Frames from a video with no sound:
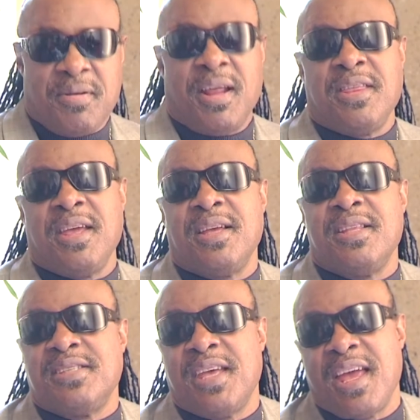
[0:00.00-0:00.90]
But I think
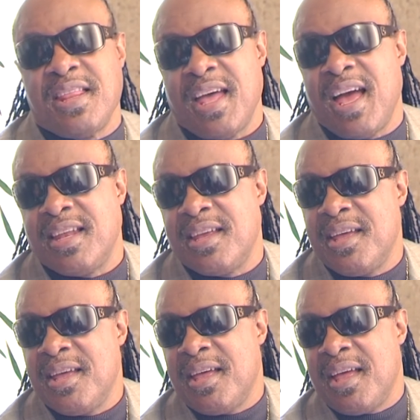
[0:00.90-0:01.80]
in saying that,
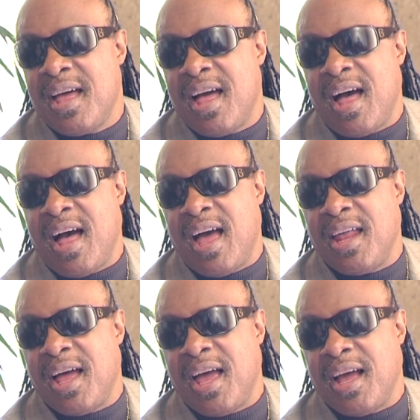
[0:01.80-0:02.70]

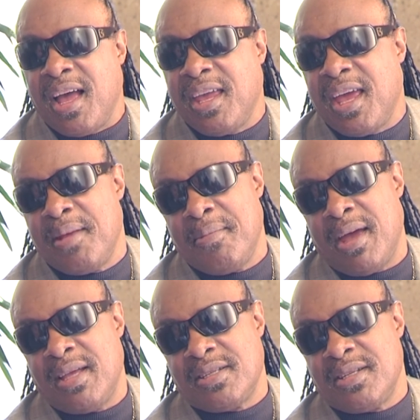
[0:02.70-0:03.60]
I, I, I can't
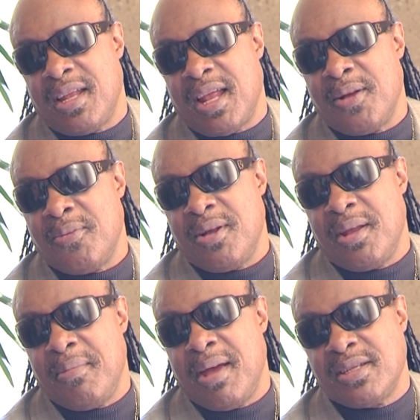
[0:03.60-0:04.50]
imagine, and I don't
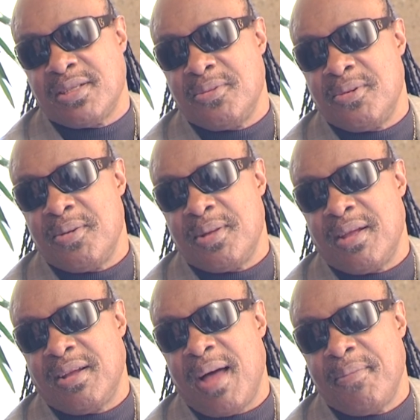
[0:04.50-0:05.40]
want to imagine a world
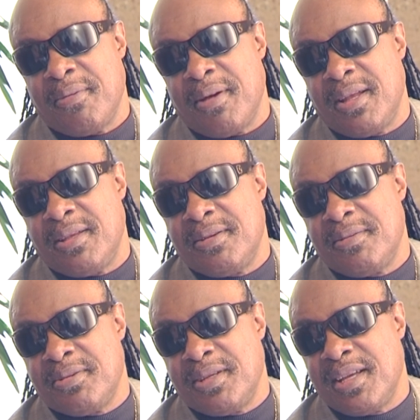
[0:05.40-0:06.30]
without copyright
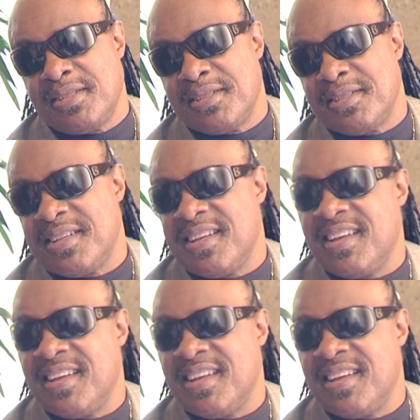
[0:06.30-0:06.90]
protection.